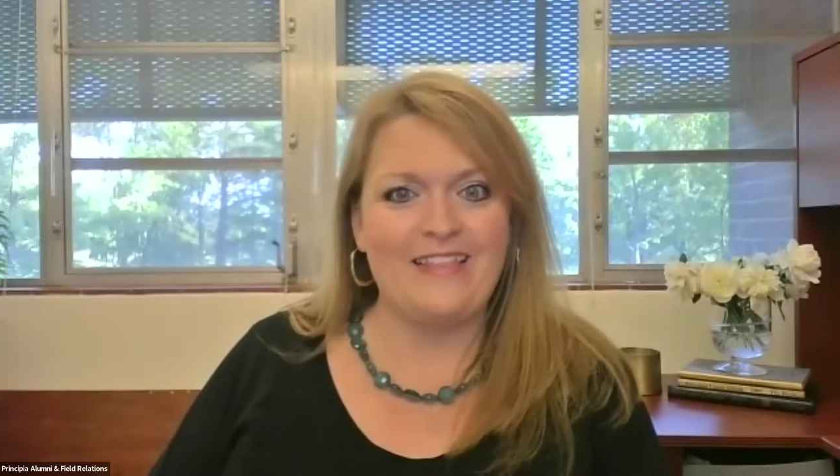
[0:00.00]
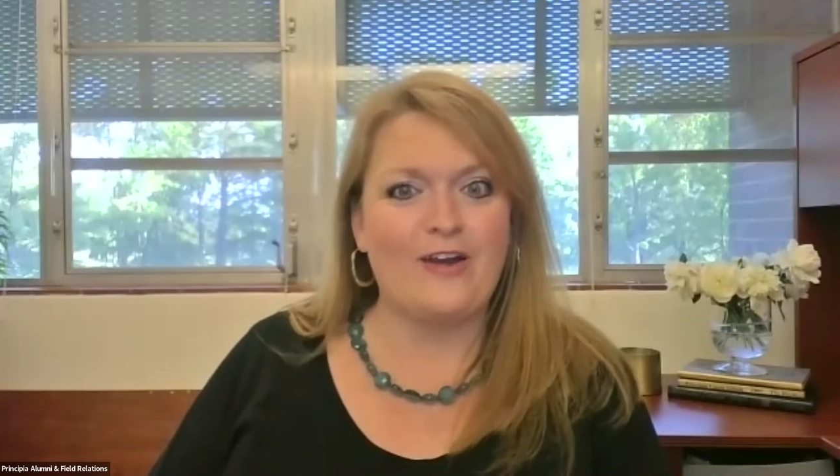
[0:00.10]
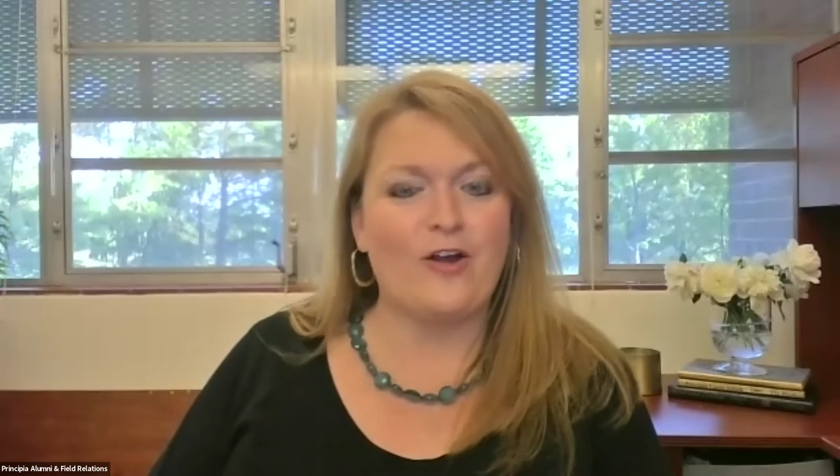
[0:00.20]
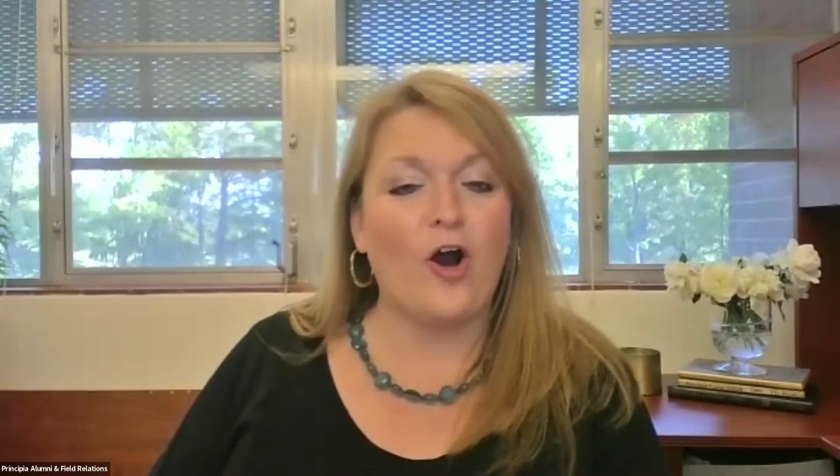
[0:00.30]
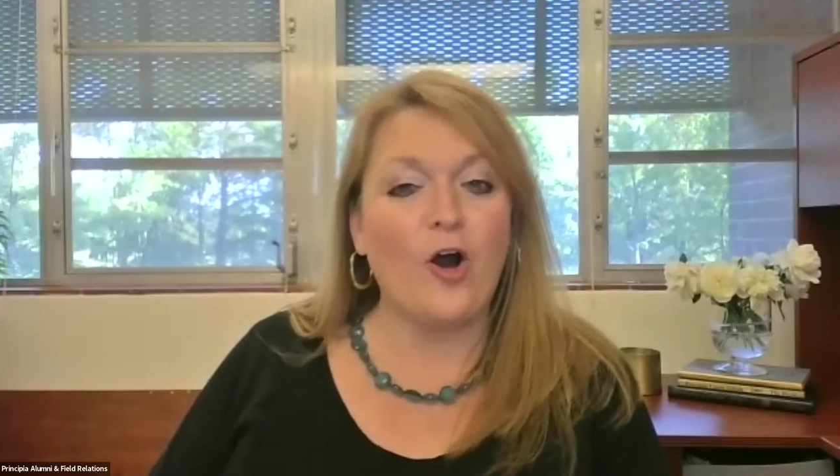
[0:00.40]
they
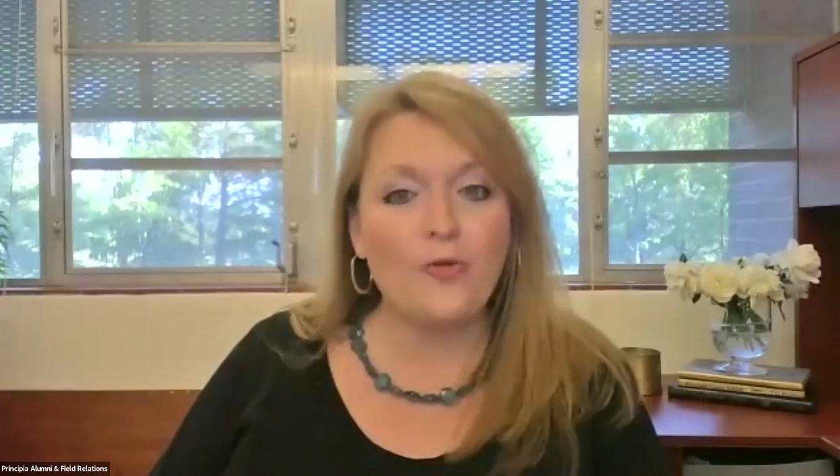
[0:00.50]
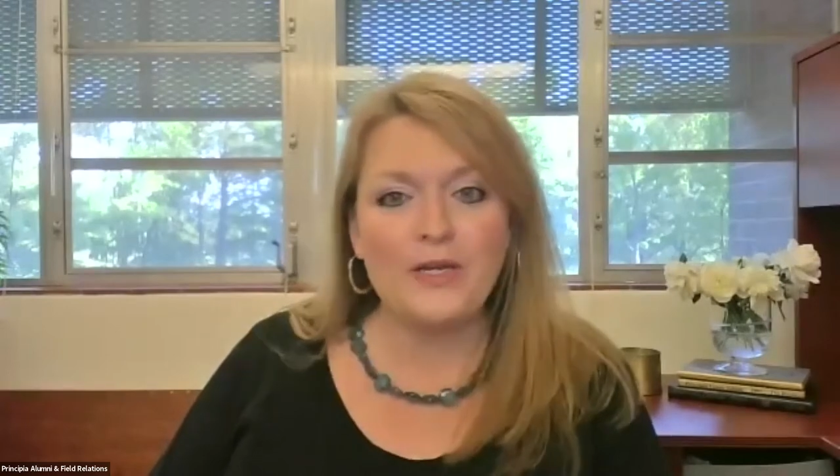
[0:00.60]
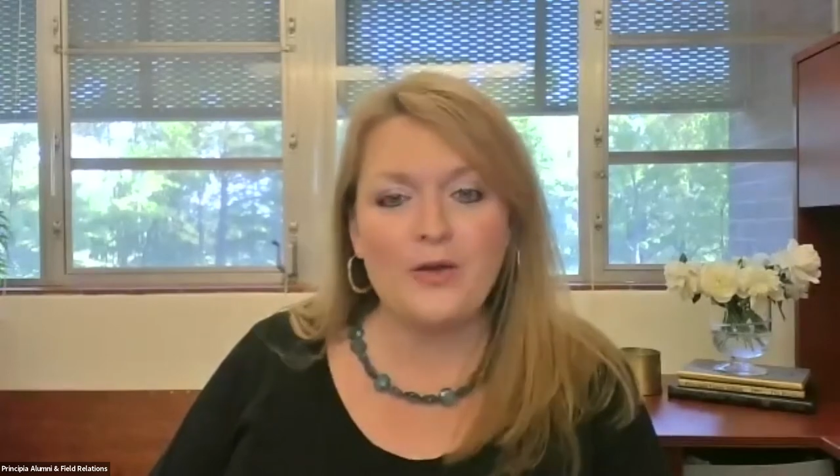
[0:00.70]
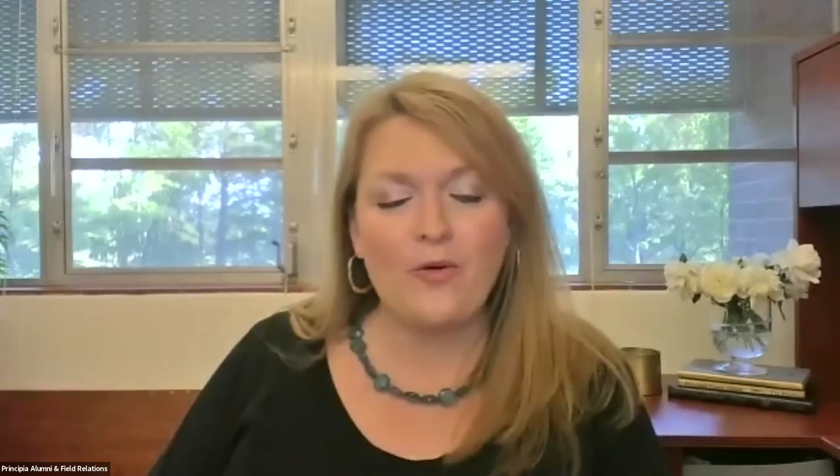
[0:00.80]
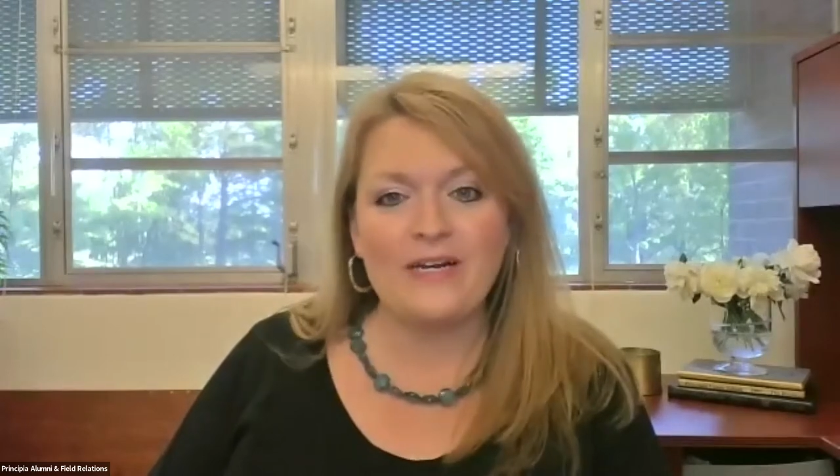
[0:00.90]
are all
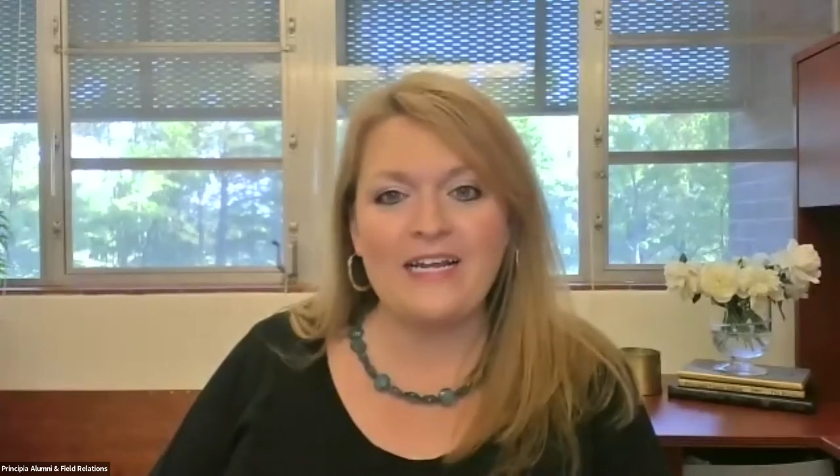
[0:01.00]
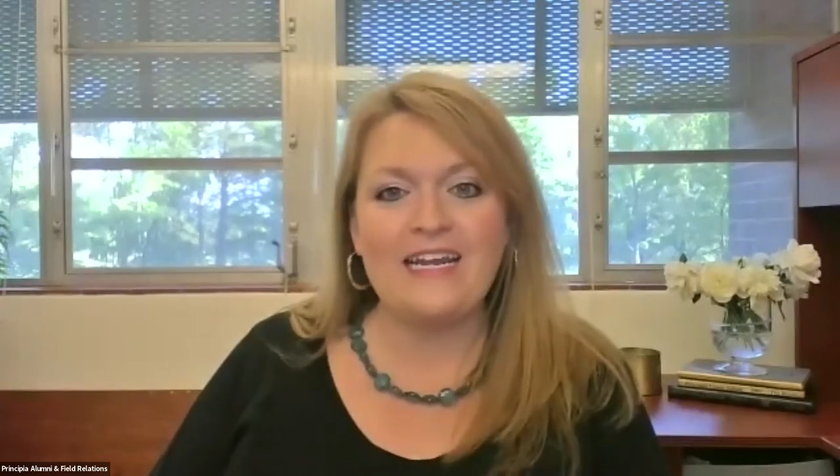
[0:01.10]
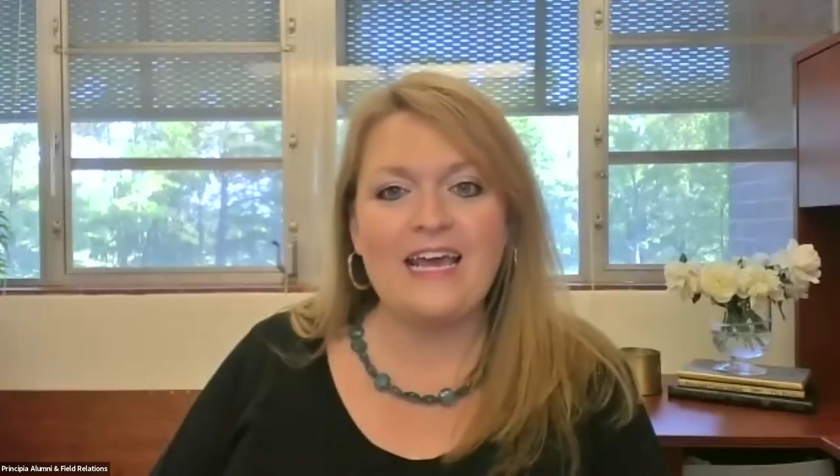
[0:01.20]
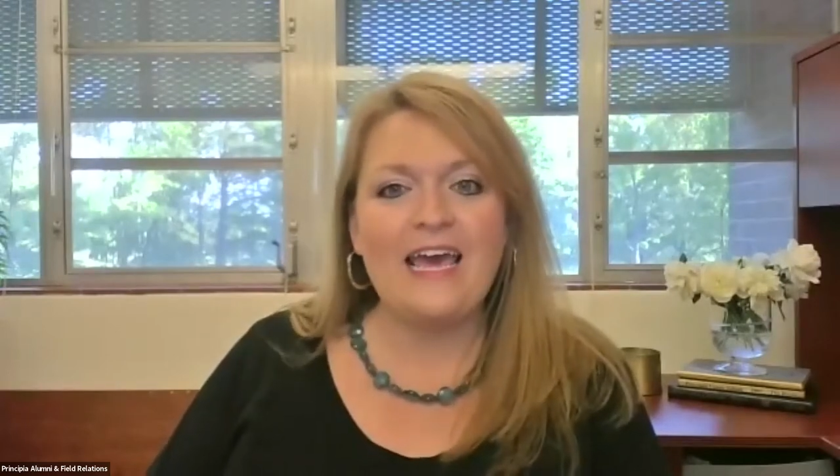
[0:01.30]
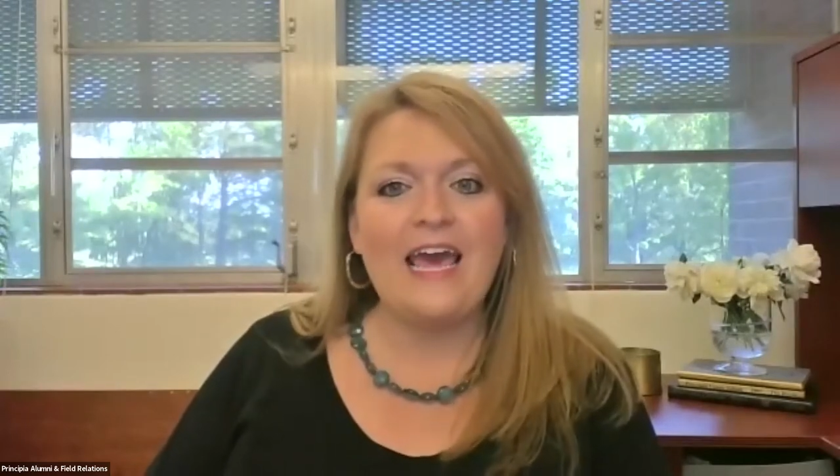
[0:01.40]
recorded